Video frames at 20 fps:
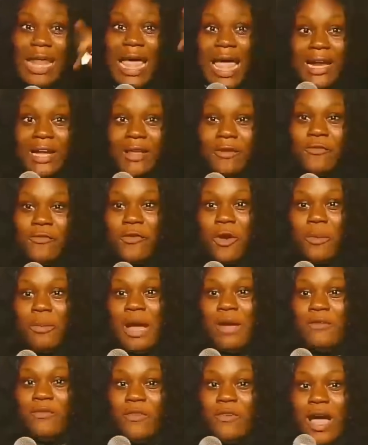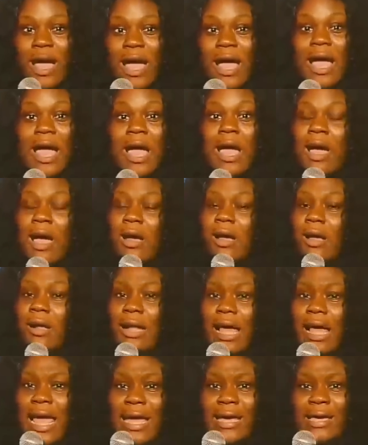clearly from afar.
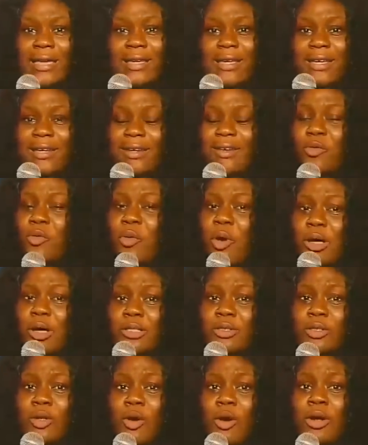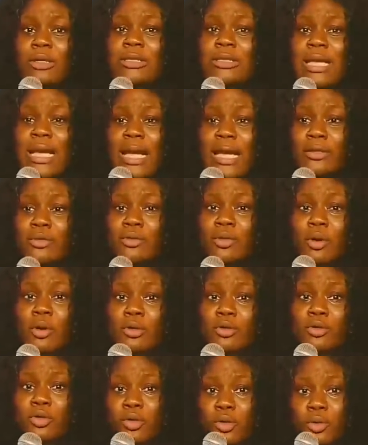Like, what God
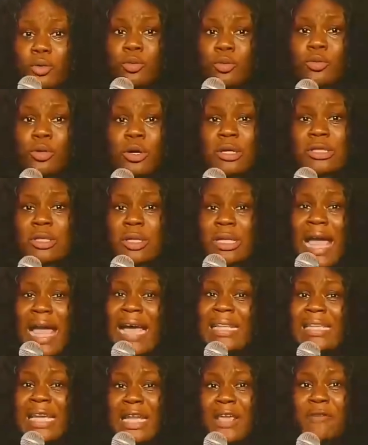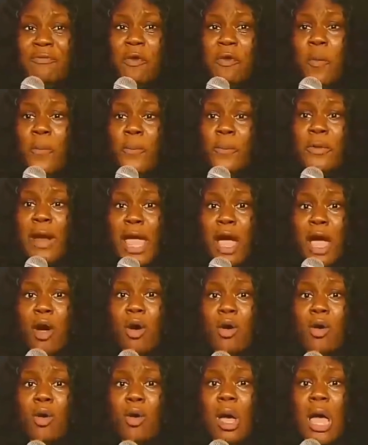cannot do does not. I didn't even pray.
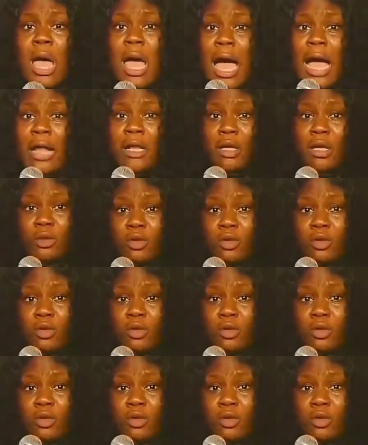Oh, I